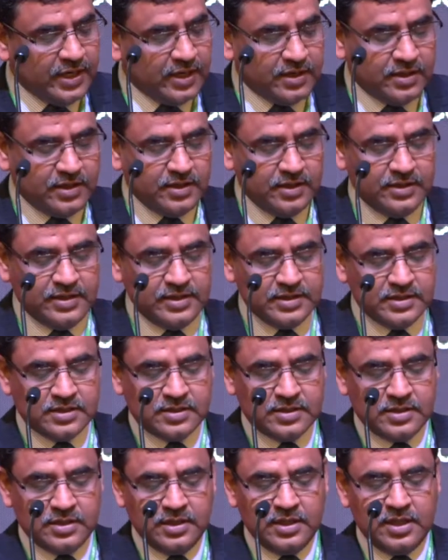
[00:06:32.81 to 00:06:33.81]
under
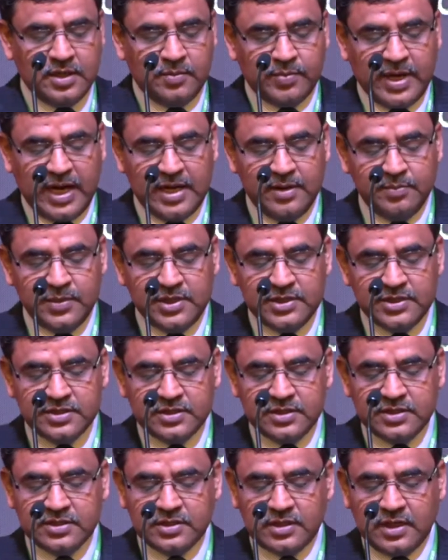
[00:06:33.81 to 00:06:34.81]
this Prime
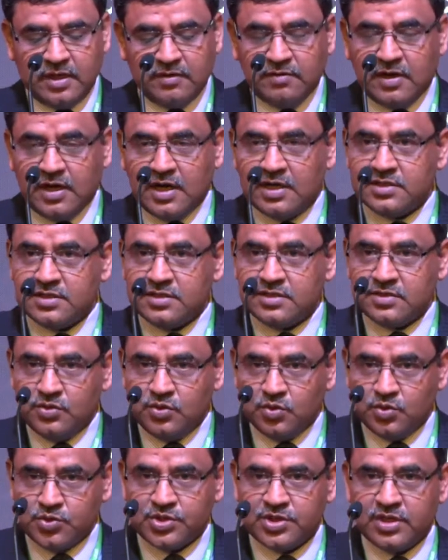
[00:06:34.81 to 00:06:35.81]
Minister's Awas
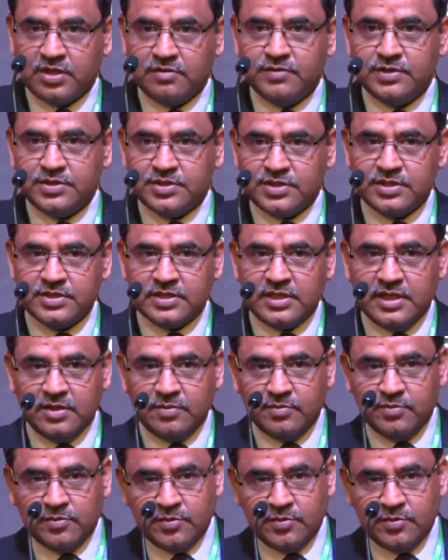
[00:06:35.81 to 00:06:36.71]
Yojana, which is like